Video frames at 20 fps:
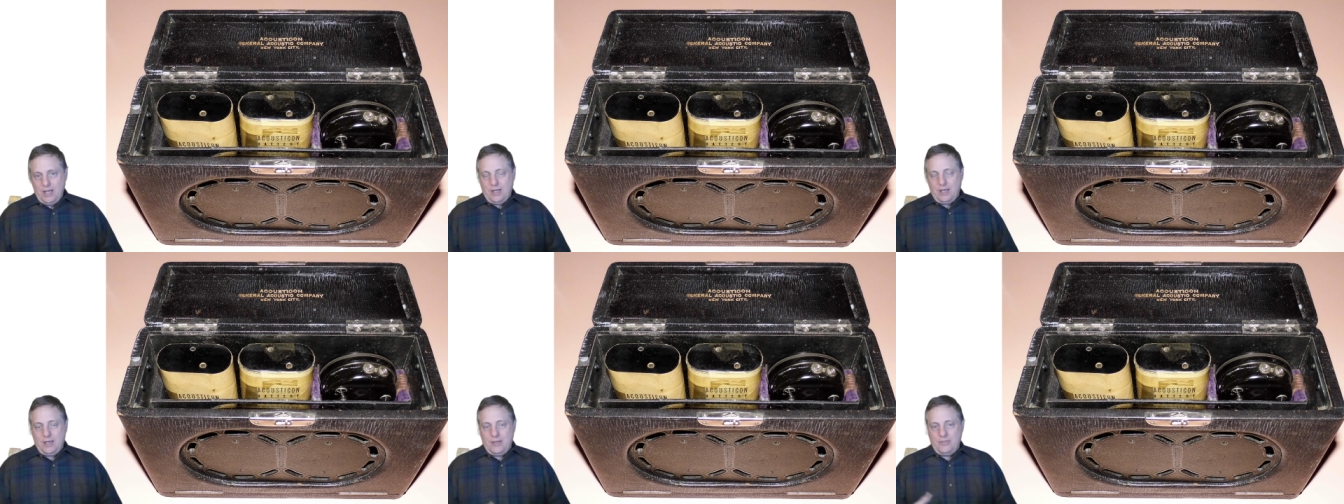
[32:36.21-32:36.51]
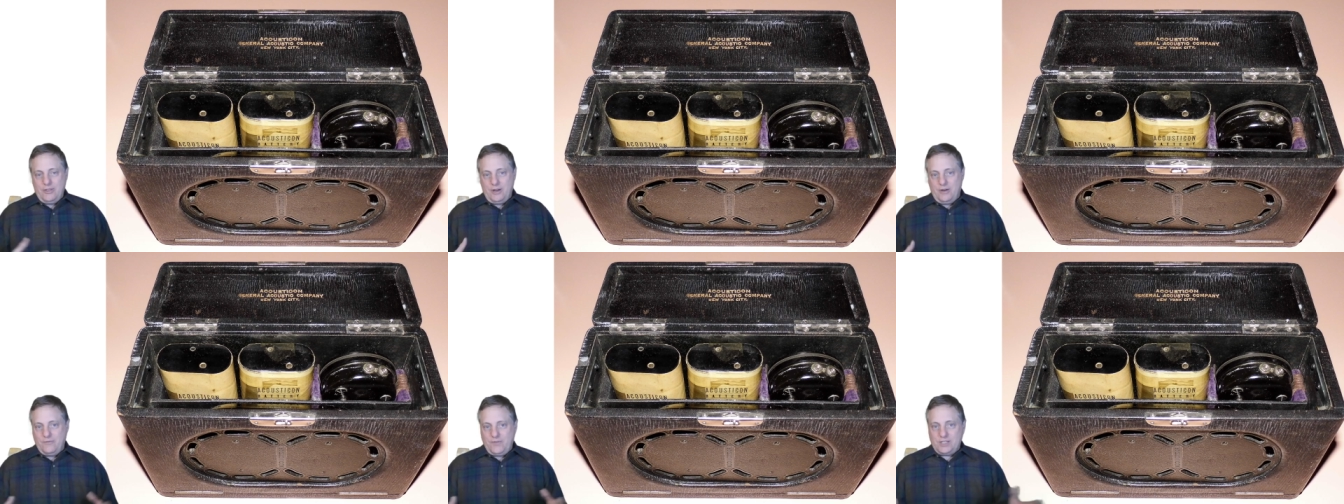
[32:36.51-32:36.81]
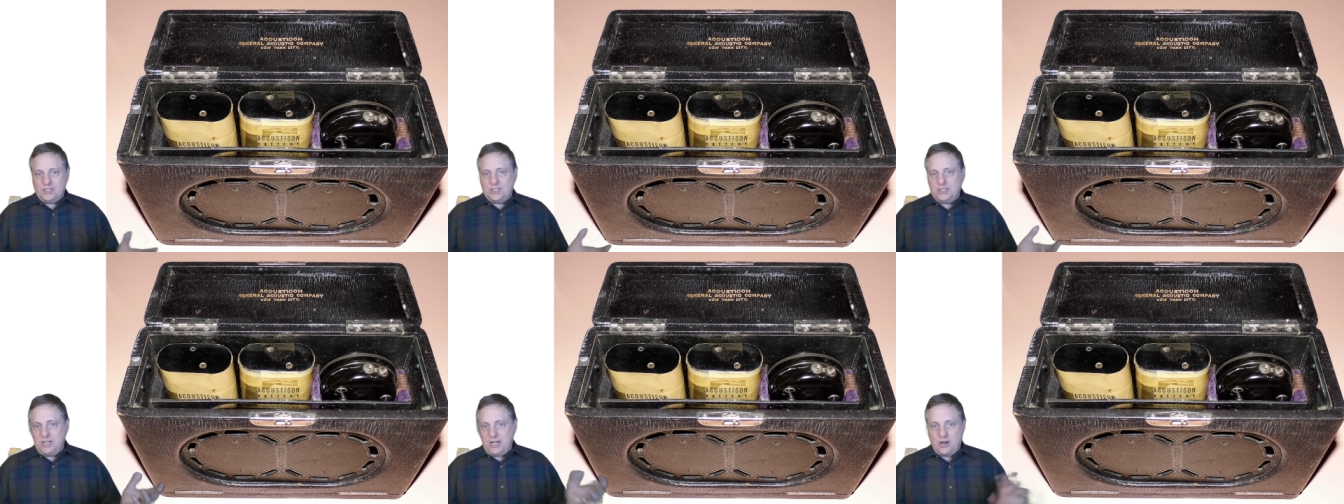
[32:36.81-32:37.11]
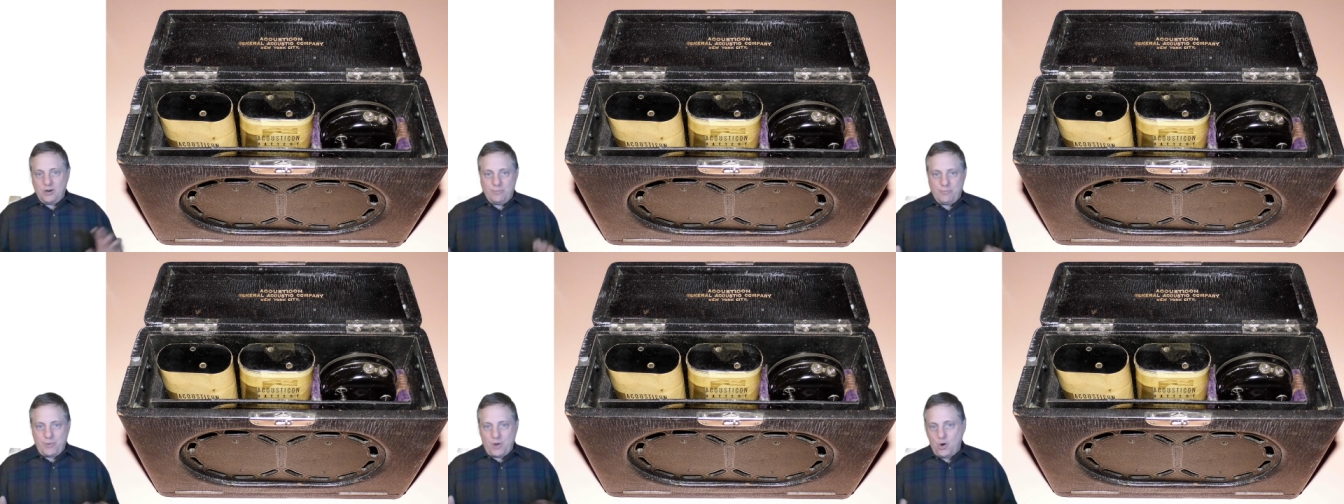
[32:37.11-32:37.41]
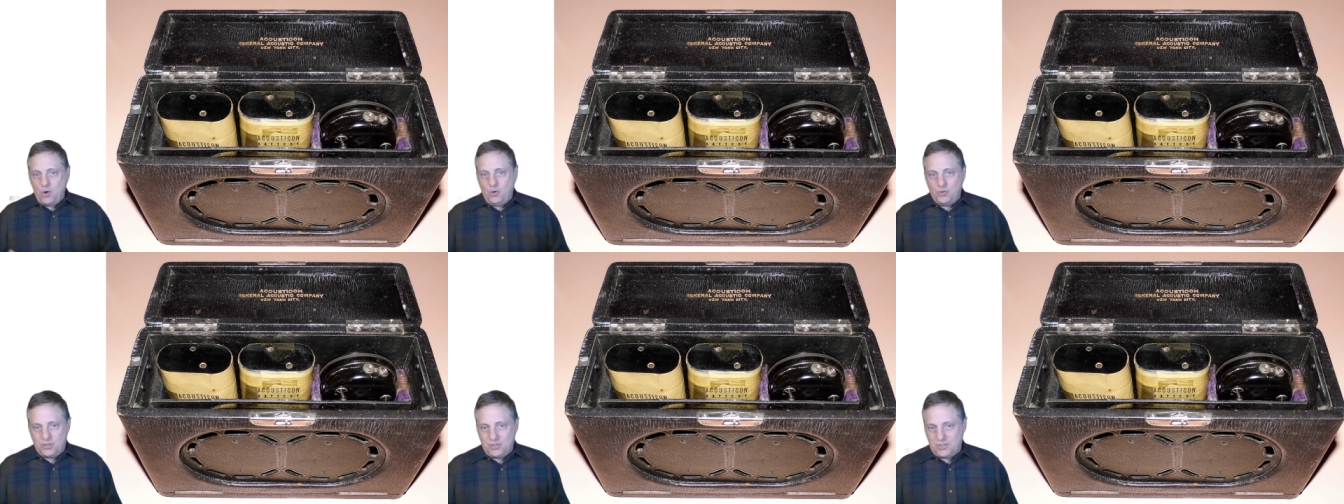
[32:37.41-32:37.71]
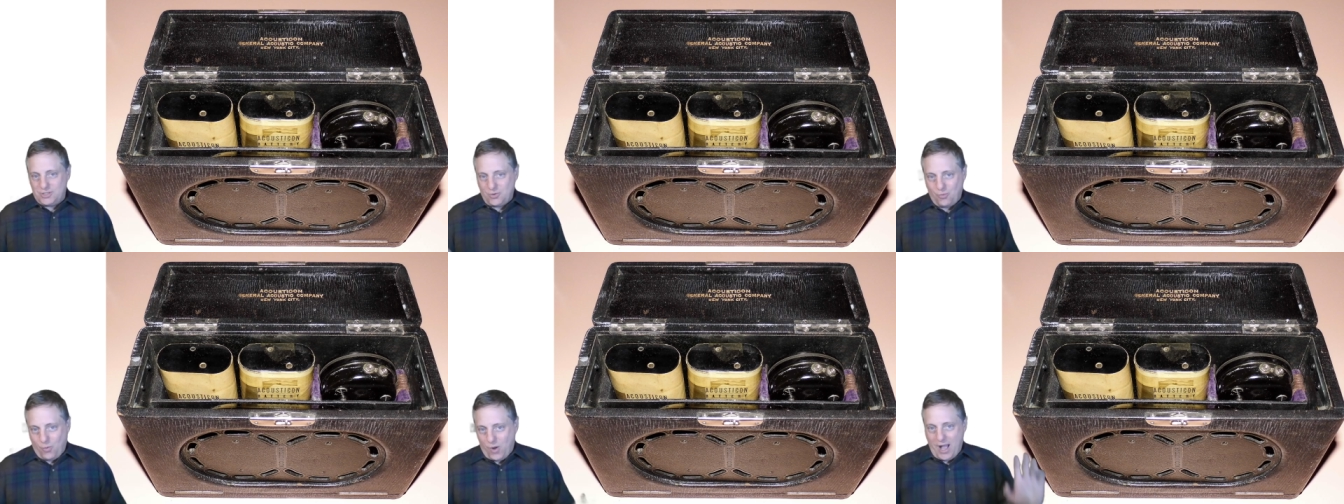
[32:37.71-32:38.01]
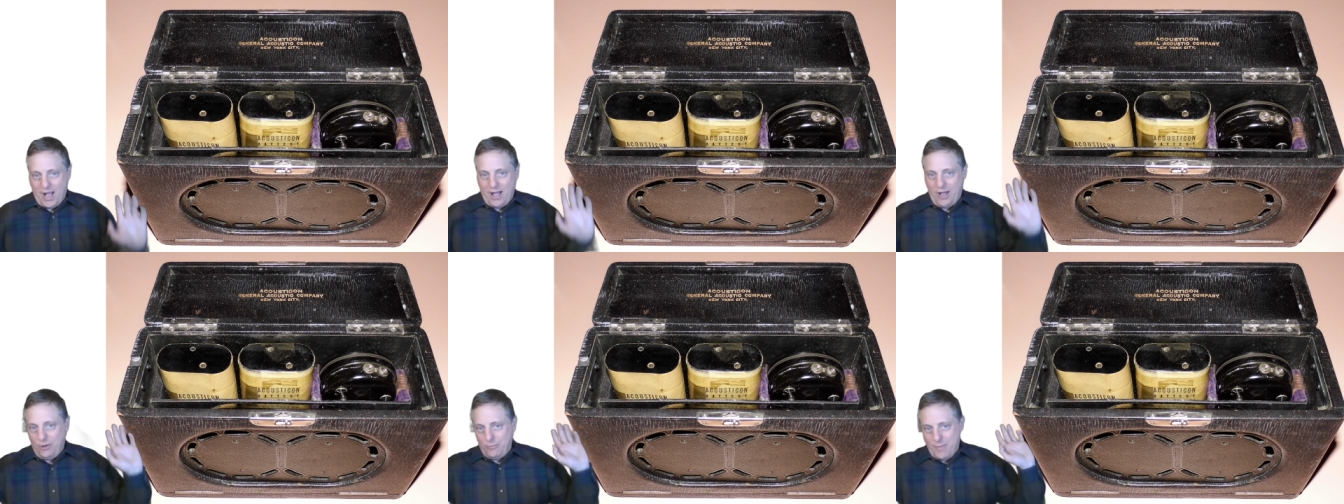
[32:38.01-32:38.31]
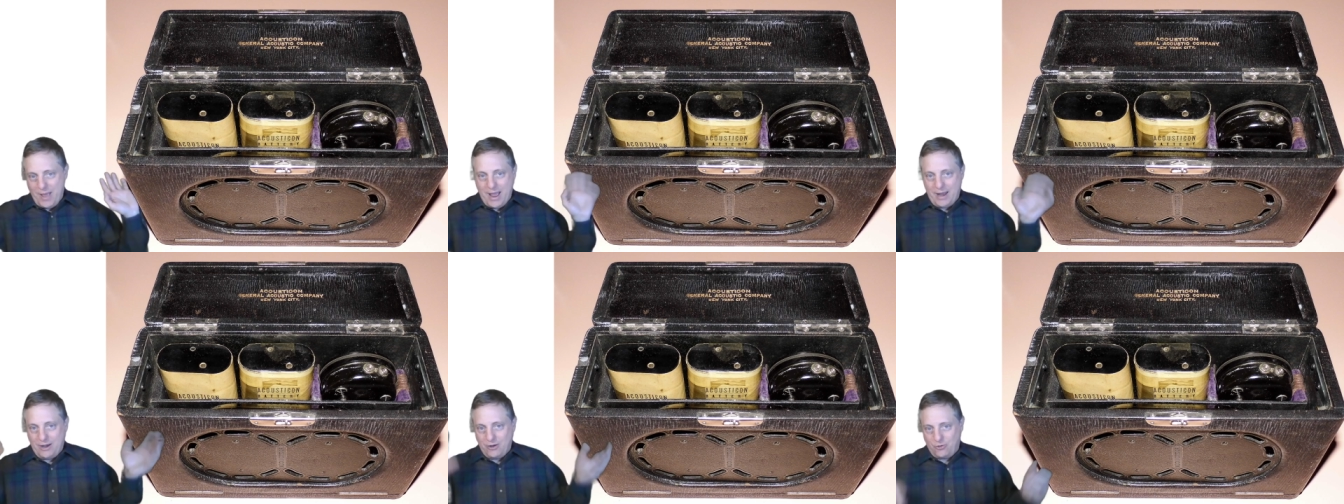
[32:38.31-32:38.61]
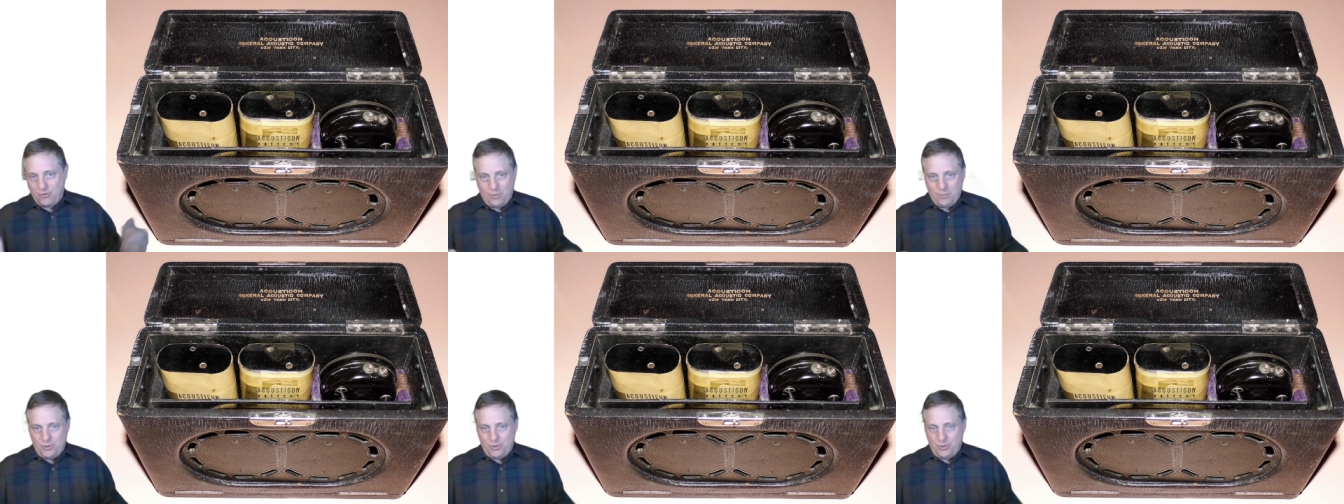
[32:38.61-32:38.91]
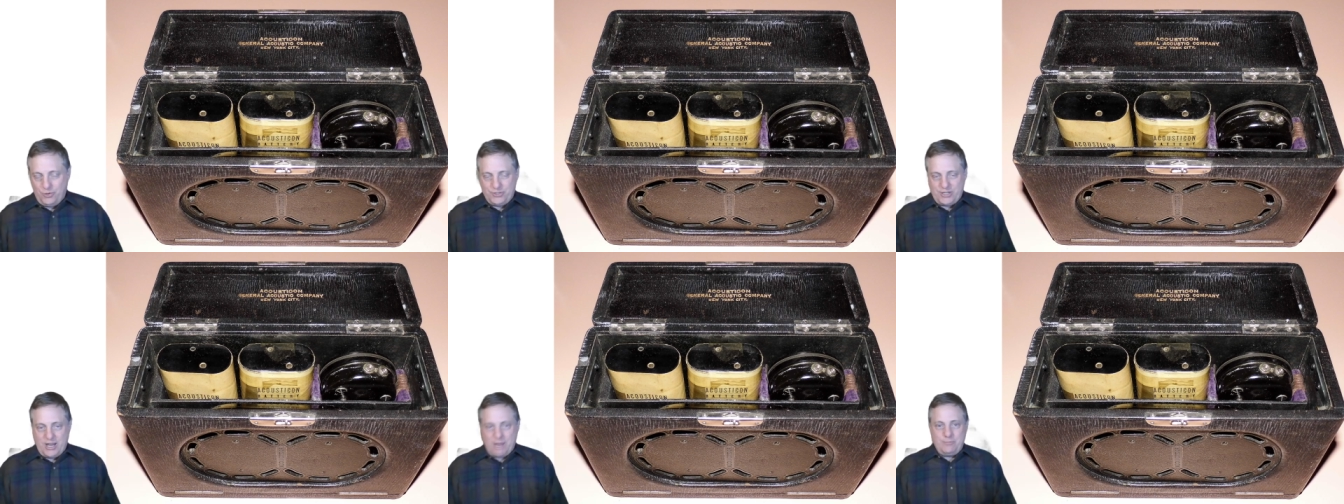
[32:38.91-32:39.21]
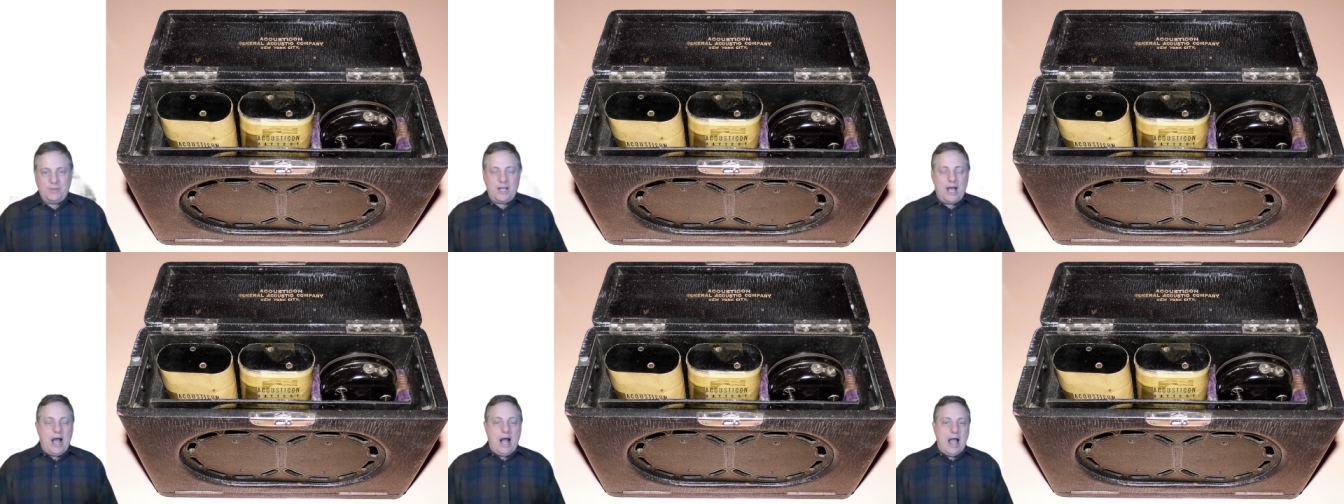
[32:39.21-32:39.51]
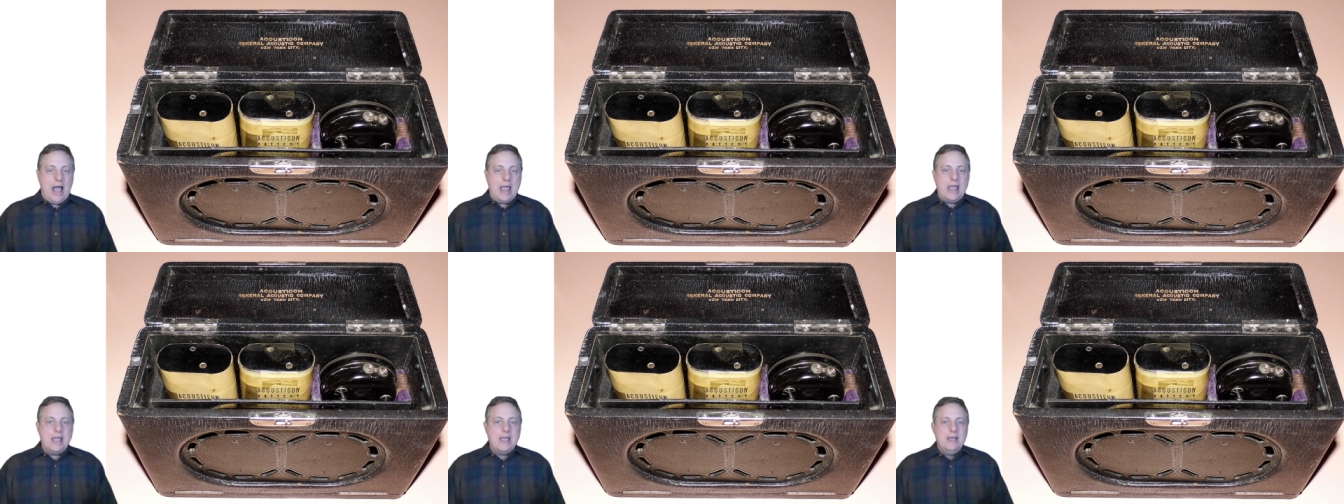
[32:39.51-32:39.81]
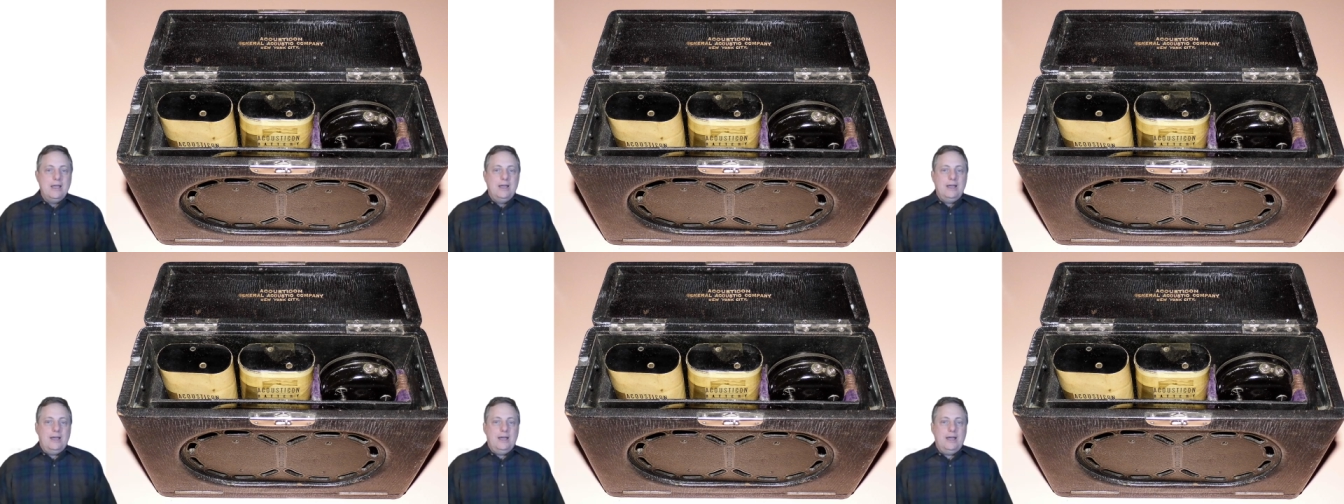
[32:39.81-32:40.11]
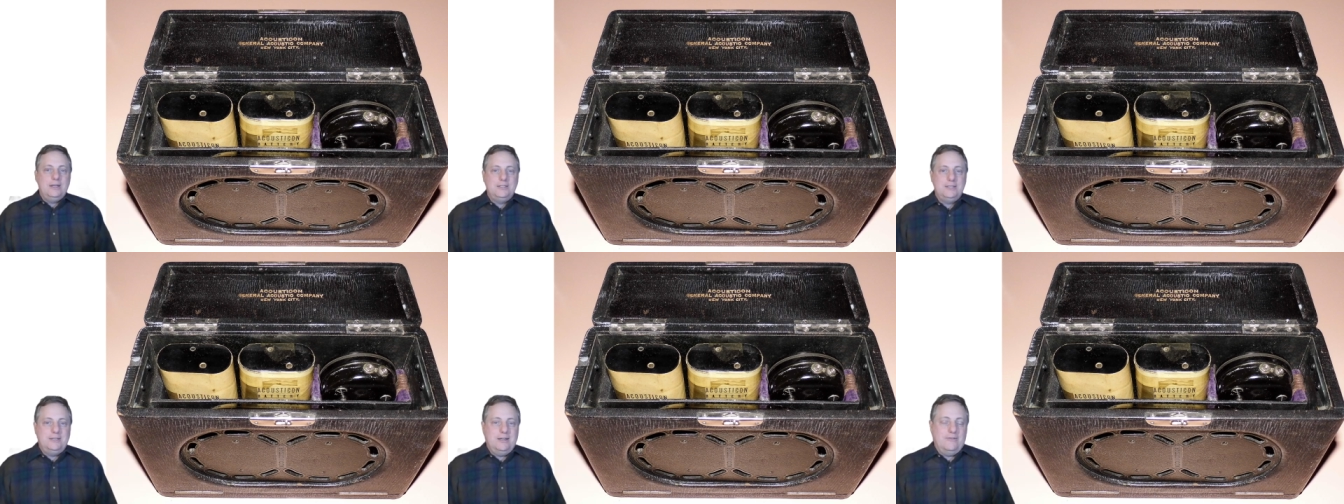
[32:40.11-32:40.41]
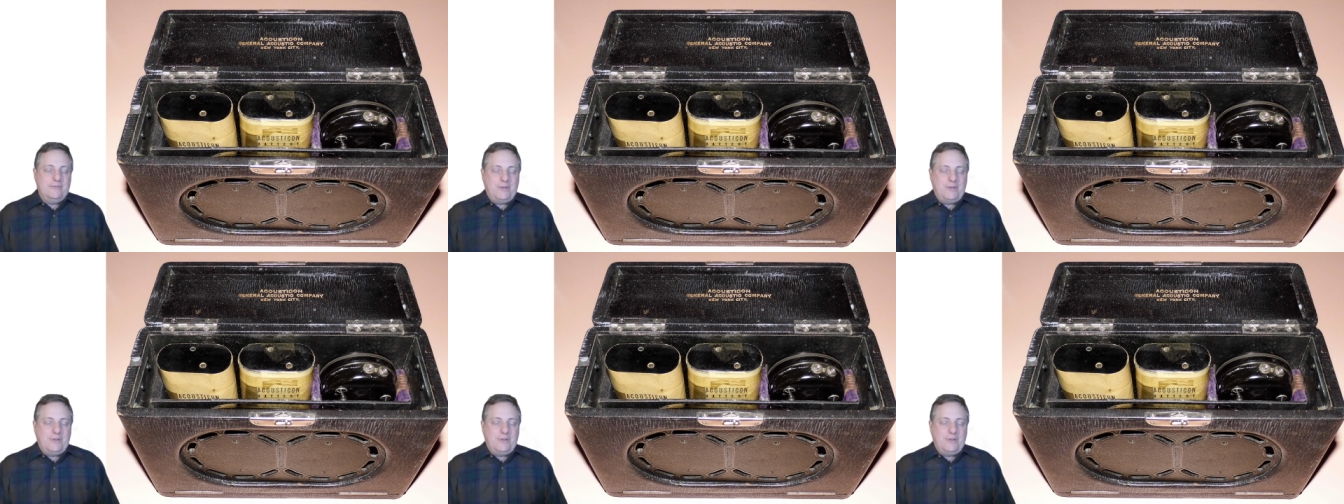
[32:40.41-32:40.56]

And the investigator posed as a wild man, criminal type guy, and